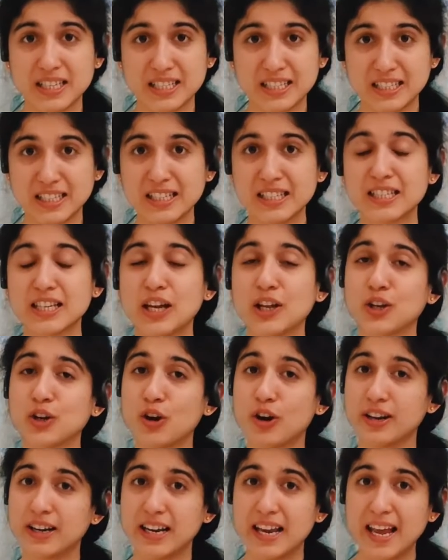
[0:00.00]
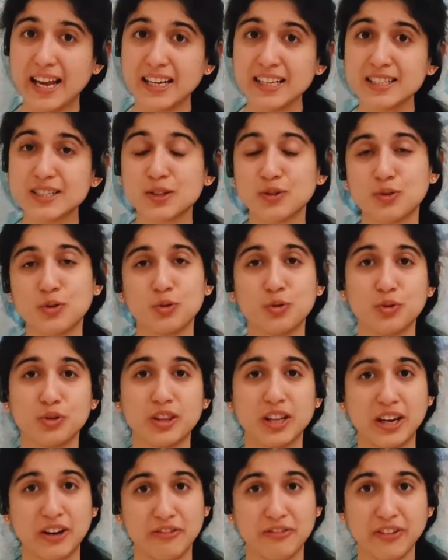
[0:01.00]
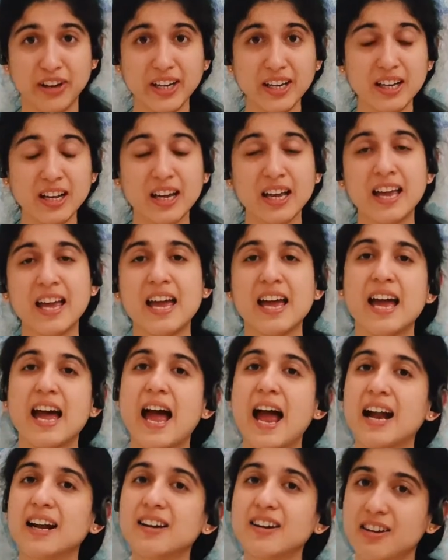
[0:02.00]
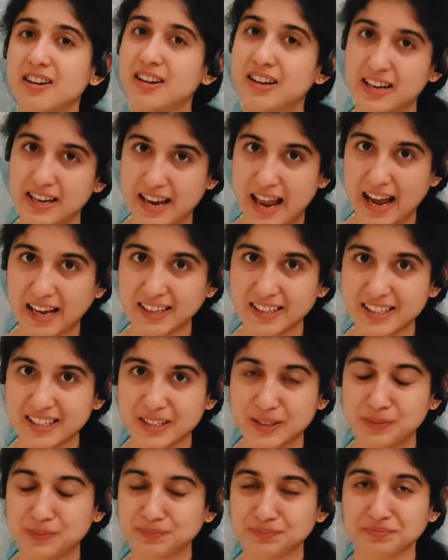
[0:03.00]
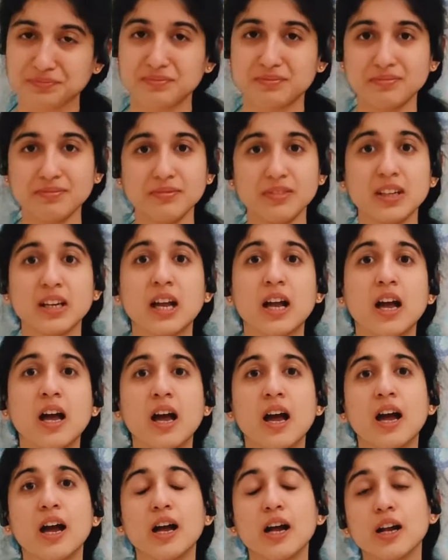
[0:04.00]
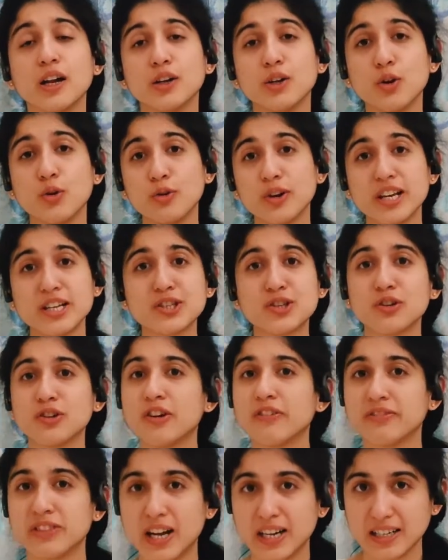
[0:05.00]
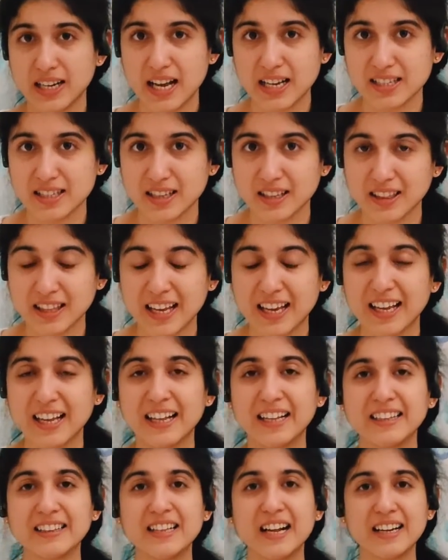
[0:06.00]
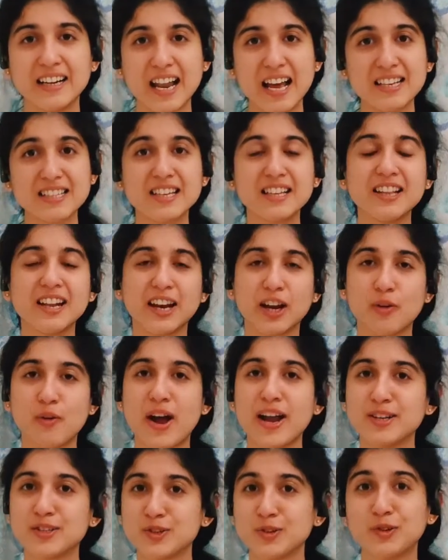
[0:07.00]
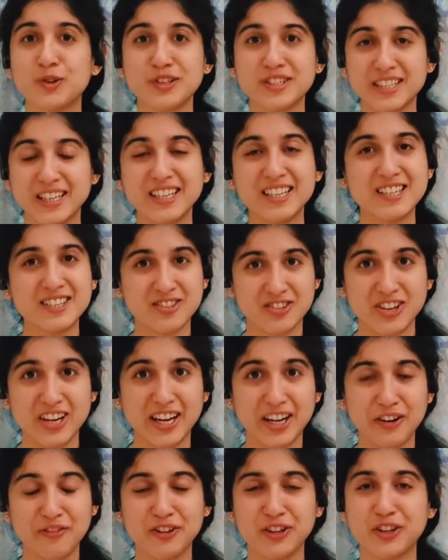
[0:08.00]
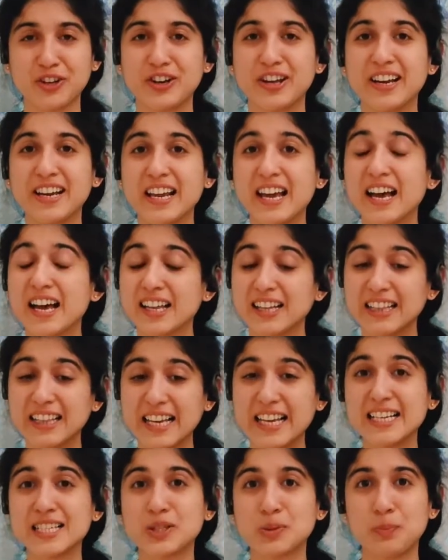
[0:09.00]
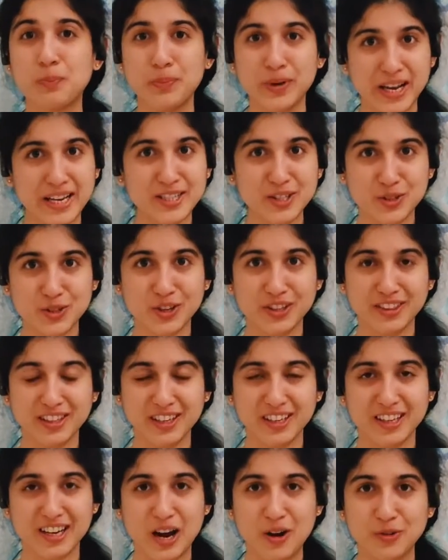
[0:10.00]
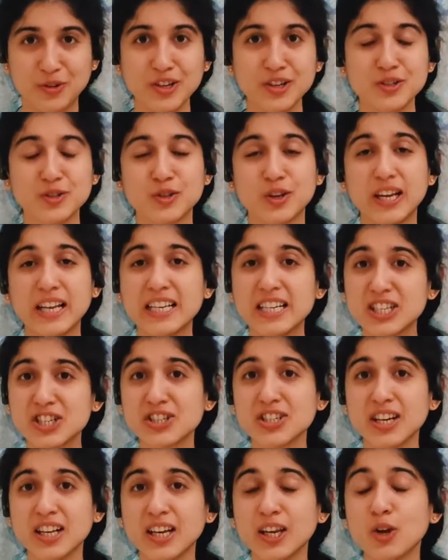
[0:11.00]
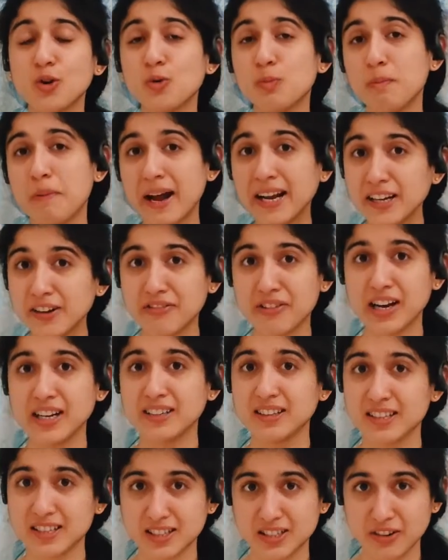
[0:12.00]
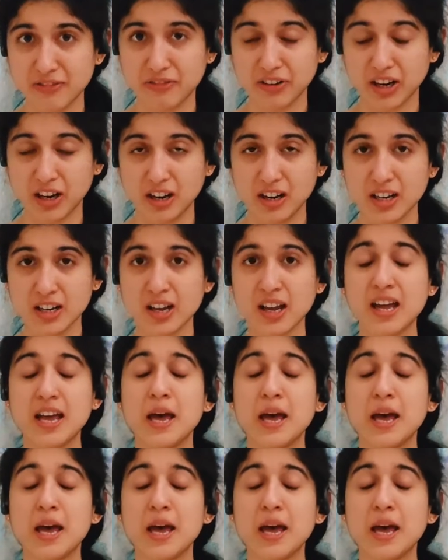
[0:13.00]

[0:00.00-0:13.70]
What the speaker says: distance in your legs, 2 to 3 feet, and relax. Duration of Dandasana. Dandasana requires you to sit straight with your knees pressed on the ground. So initially you might find this difficult.